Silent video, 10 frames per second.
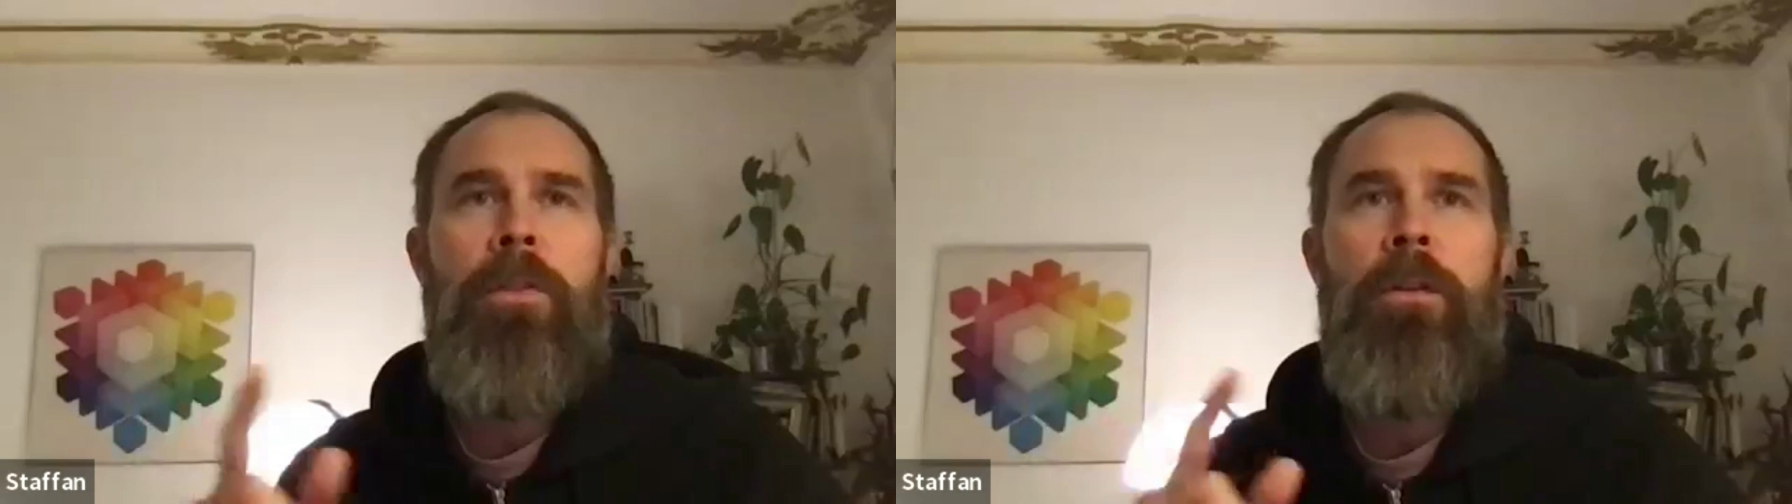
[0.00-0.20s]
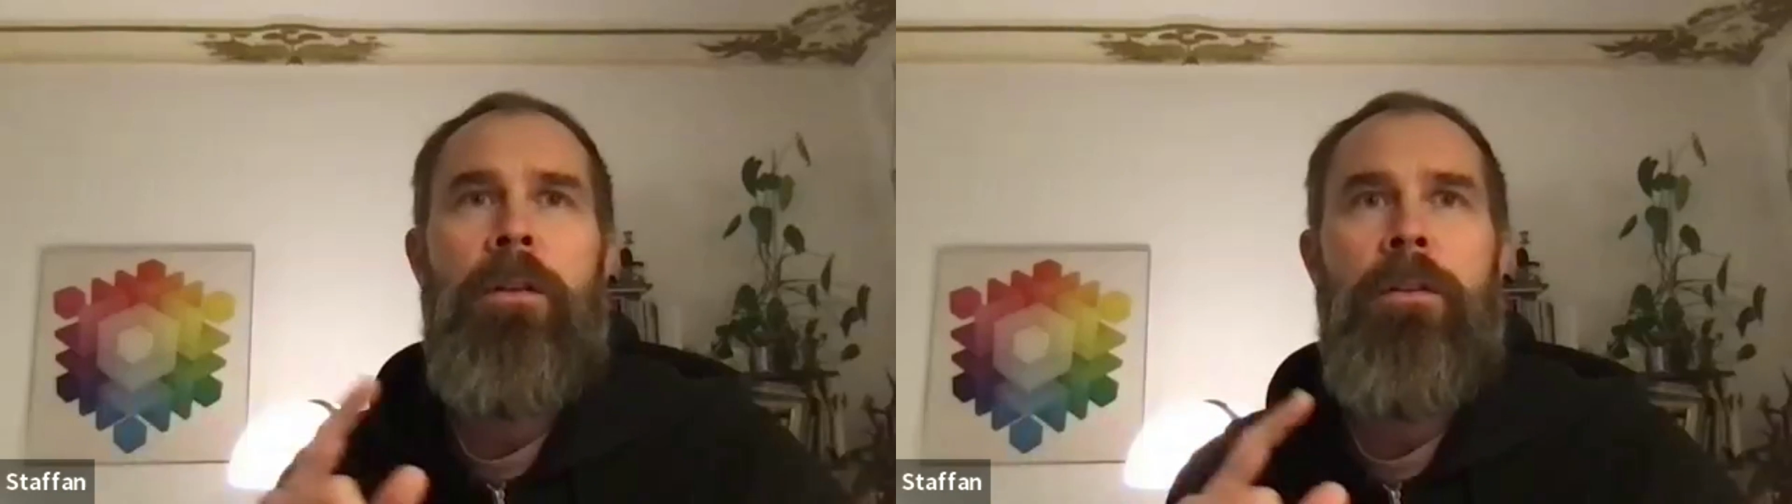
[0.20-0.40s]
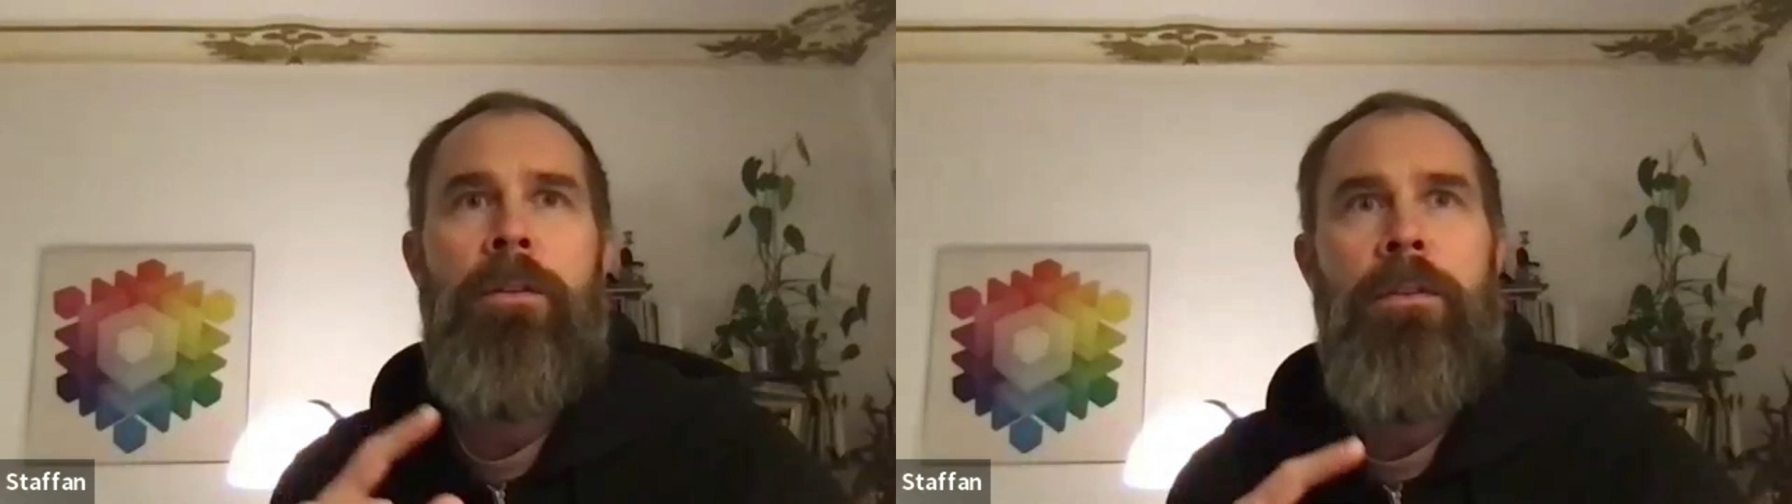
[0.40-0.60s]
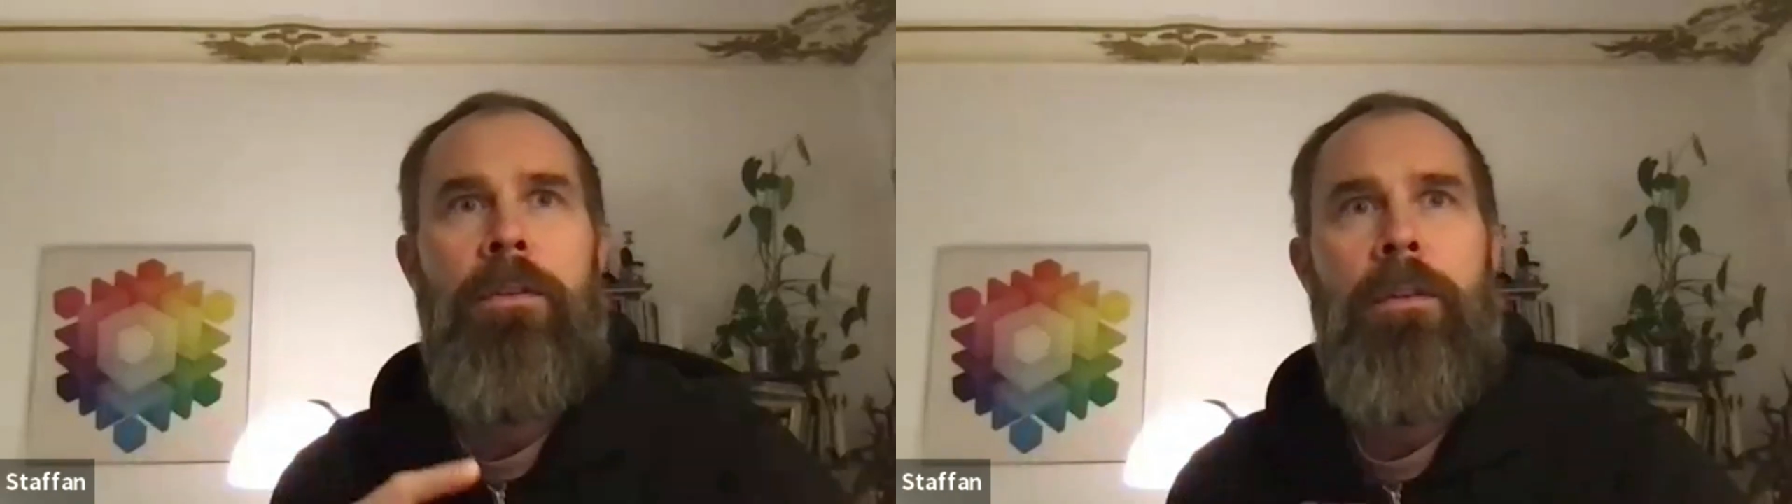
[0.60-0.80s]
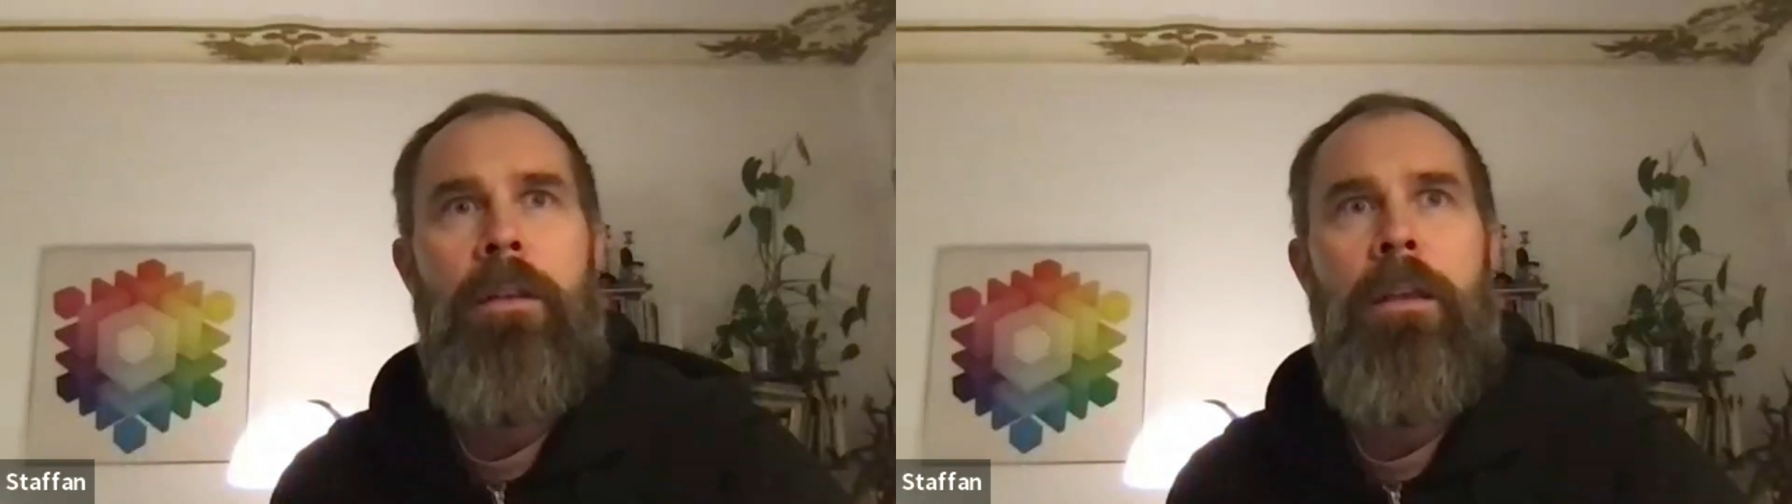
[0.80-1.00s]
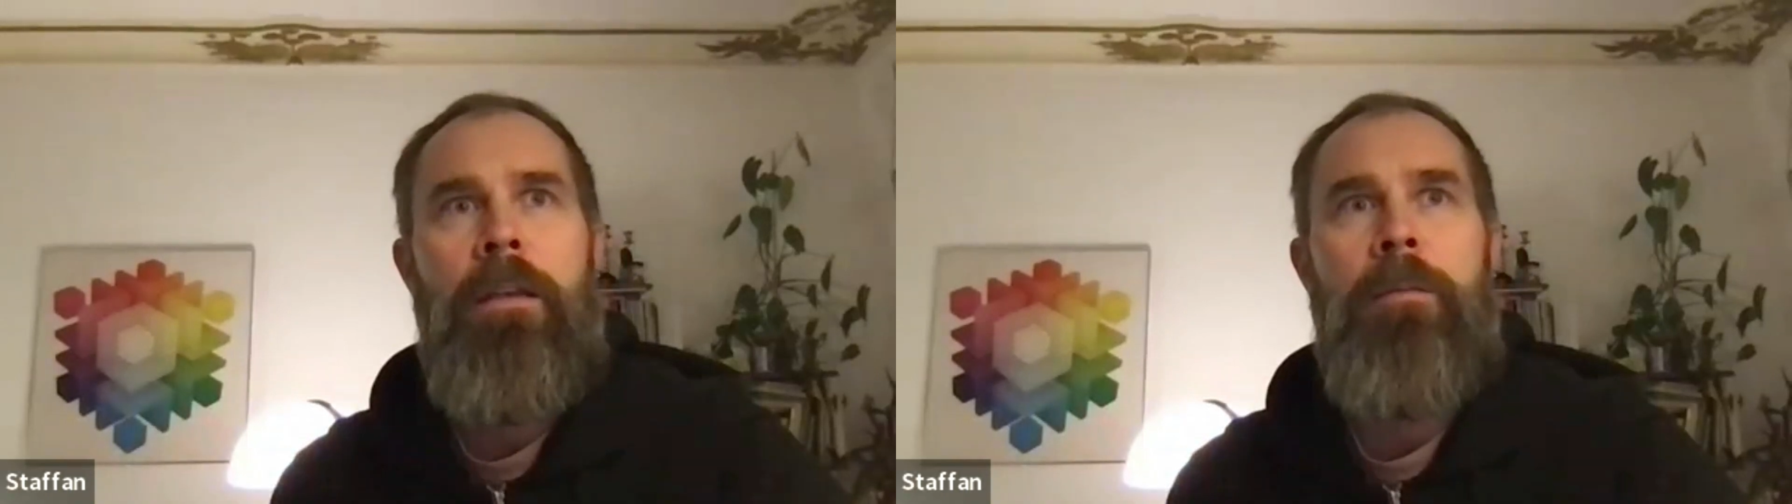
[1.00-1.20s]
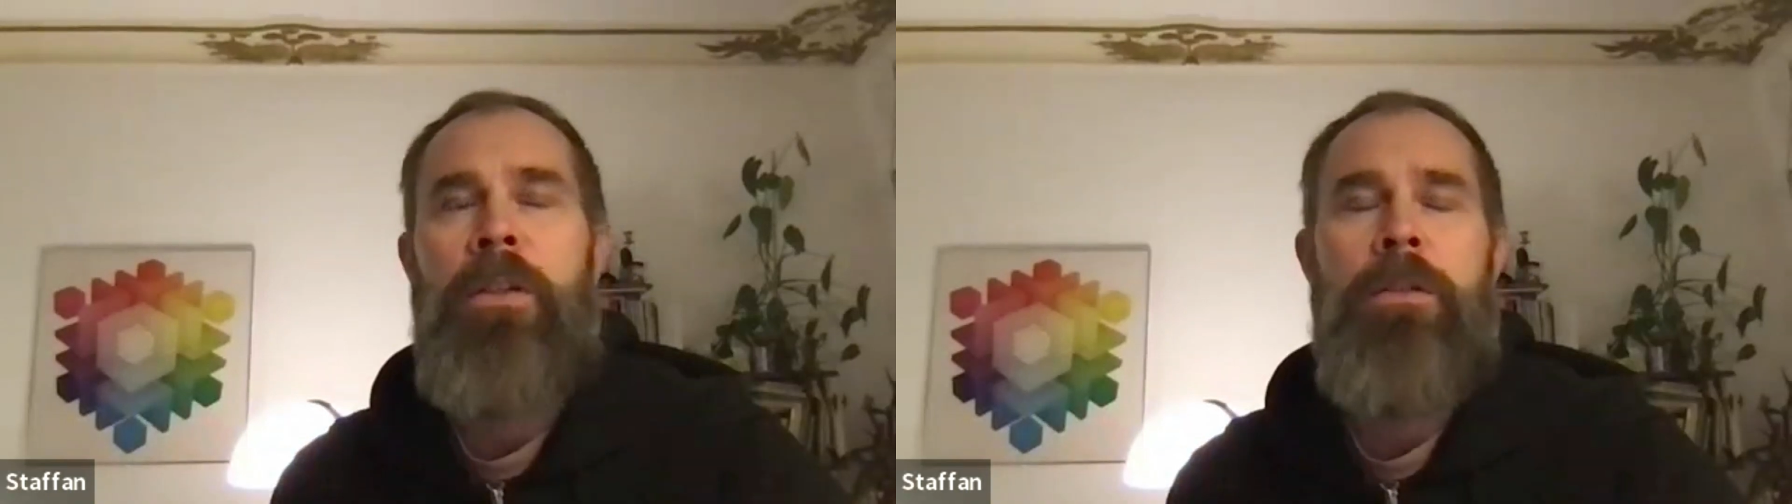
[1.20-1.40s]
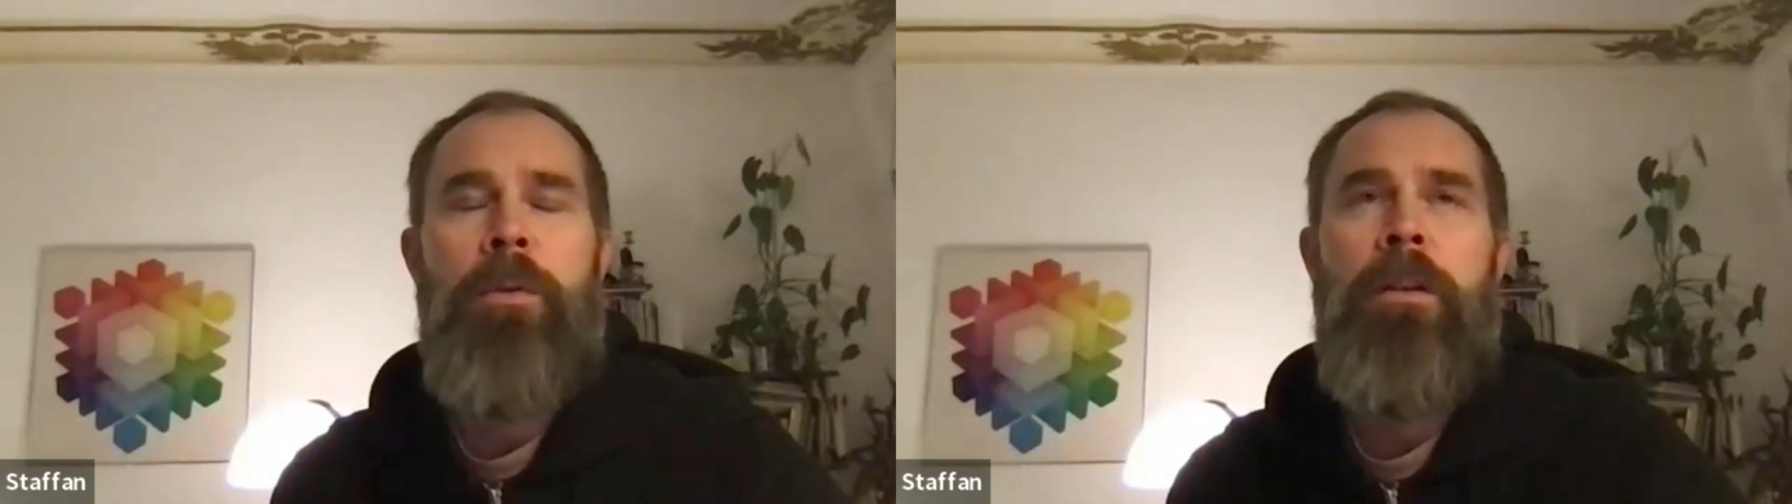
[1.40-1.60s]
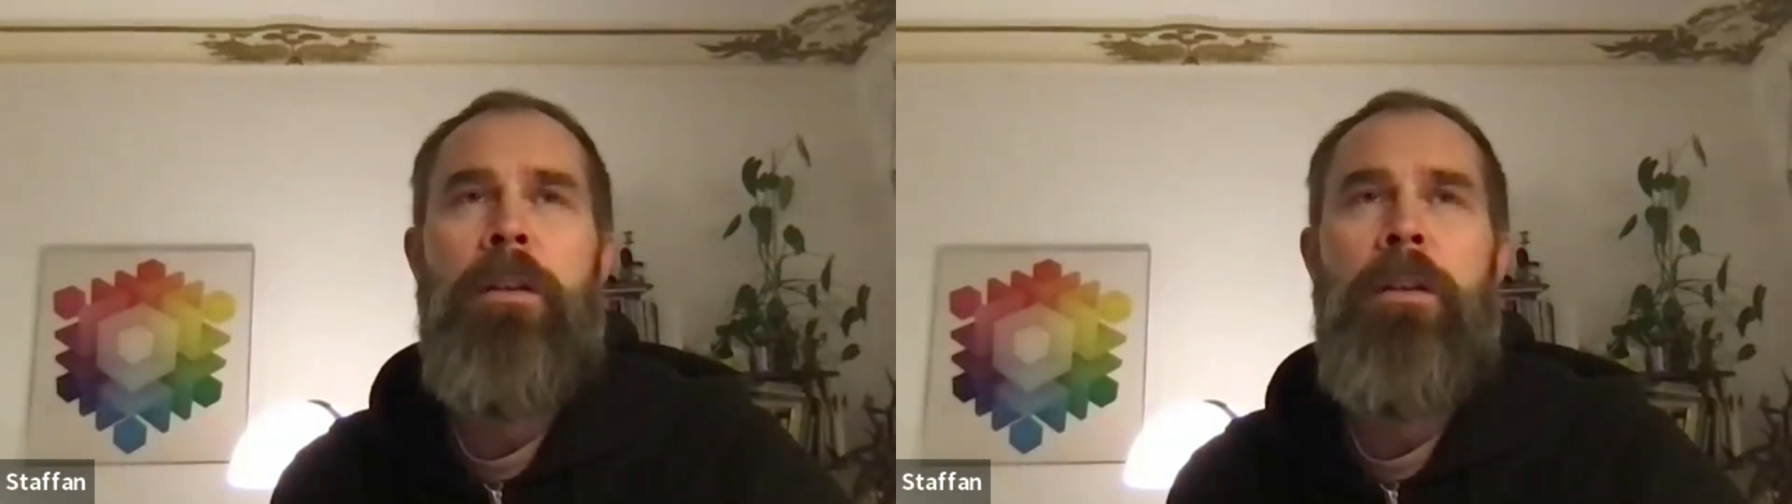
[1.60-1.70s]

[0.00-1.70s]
methods. And because one